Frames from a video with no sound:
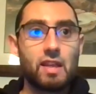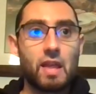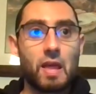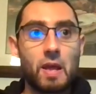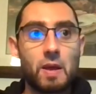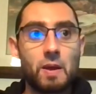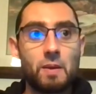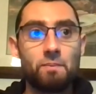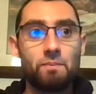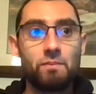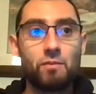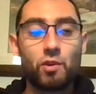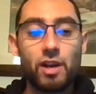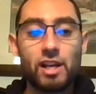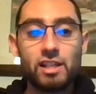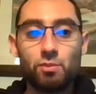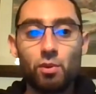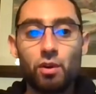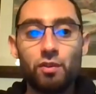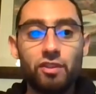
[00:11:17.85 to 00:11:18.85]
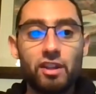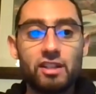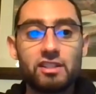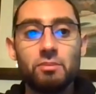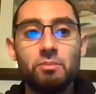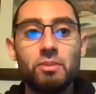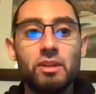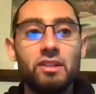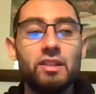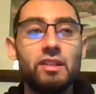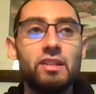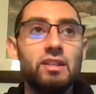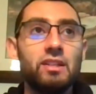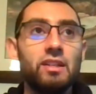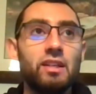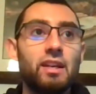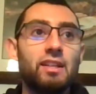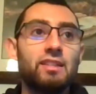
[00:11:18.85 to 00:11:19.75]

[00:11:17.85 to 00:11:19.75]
um, creates more flexibility,